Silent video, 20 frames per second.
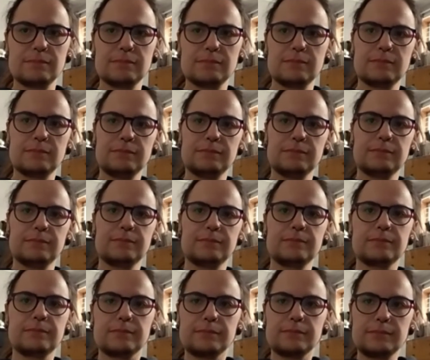
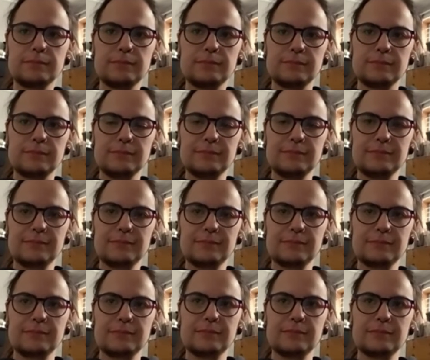
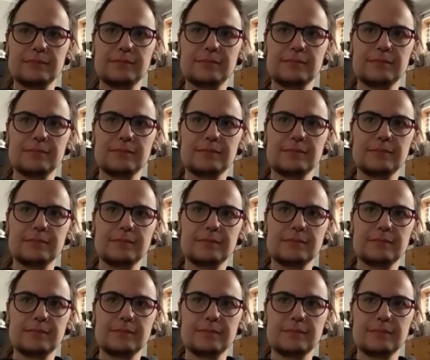
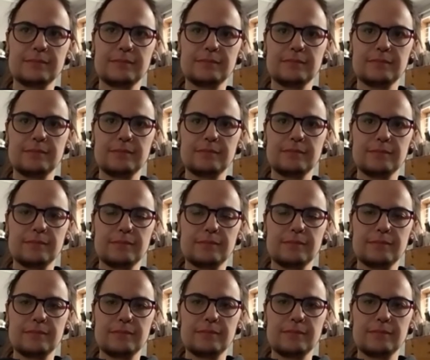
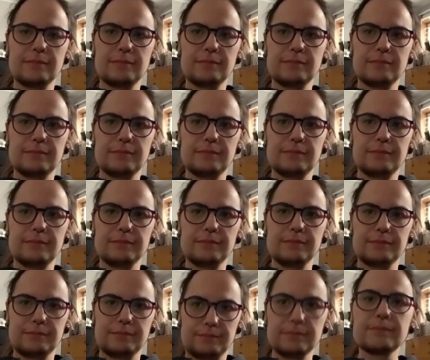
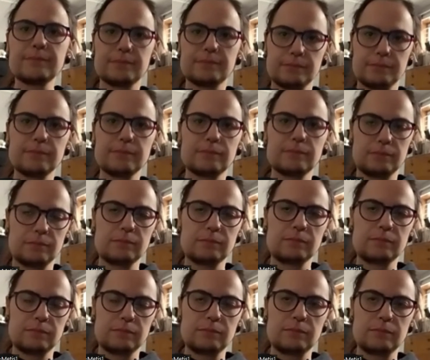
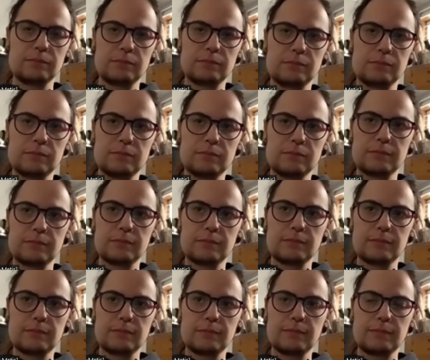
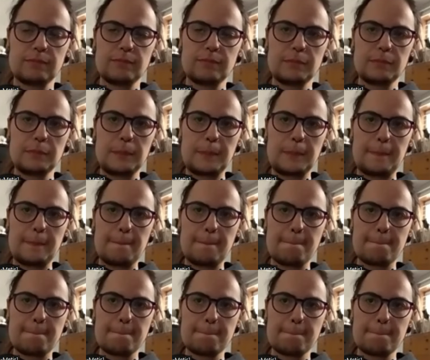The person shown says nothing.